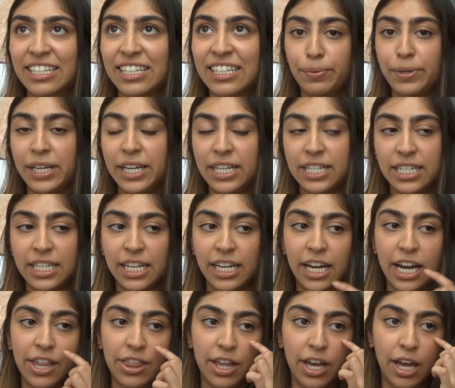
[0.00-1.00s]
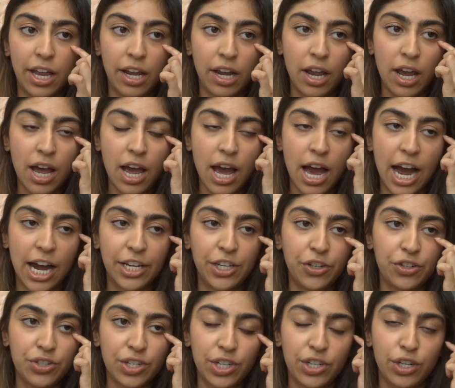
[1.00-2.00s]
PAT, and then I'd
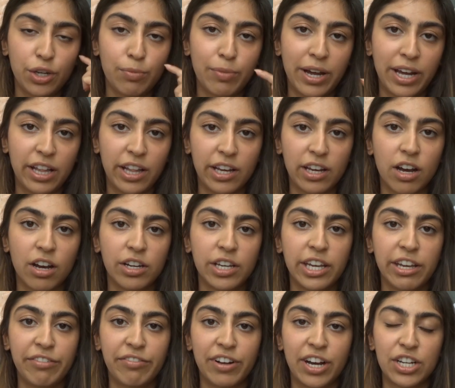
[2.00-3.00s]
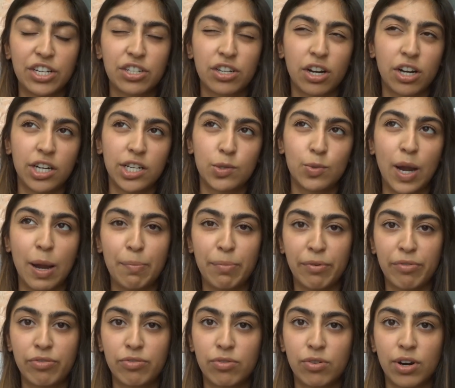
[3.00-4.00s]
usually do my like Anki flashcards right
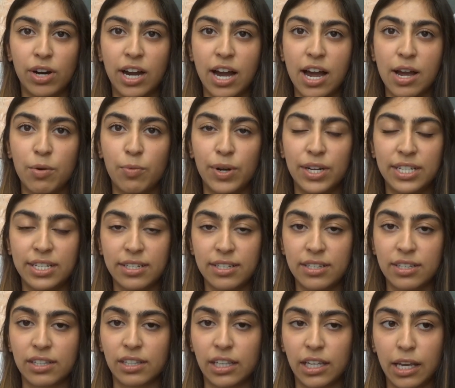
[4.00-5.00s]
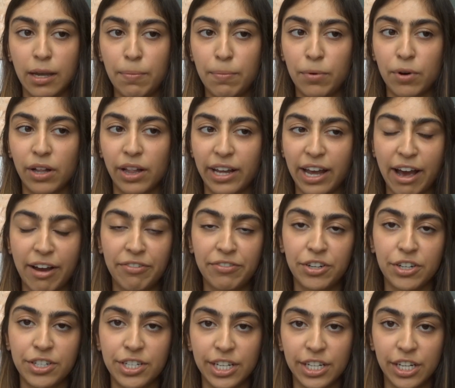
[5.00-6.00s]
before I went to sleep or like
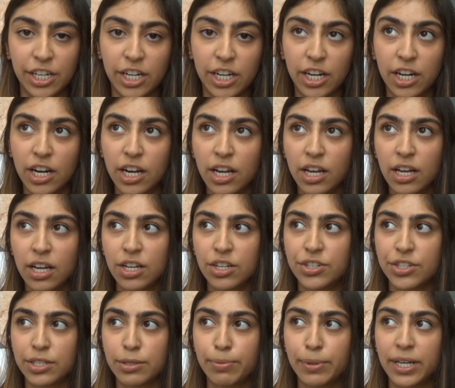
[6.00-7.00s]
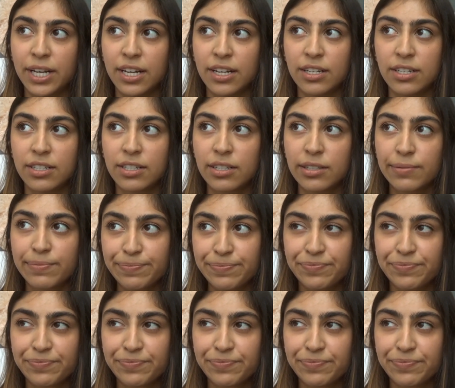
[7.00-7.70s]
after dinner, just because